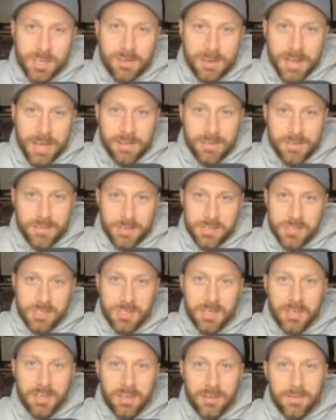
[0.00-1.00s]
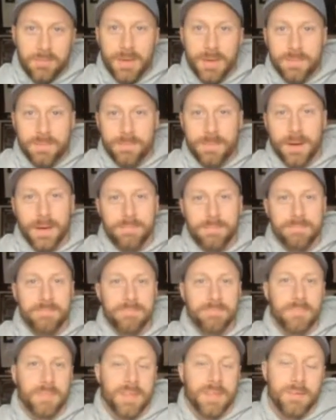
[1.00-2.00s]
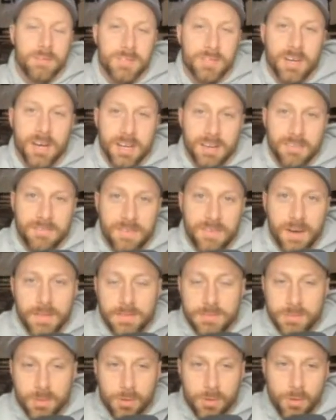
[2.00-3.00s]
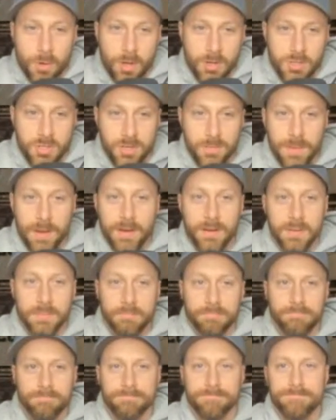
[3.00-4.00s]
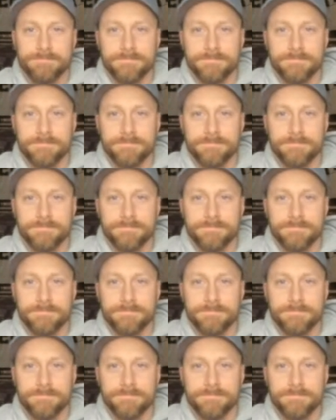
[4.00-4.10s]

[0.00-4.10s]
It's starting to slow down just a little bit, but it was a lot of fun. There's no question about it.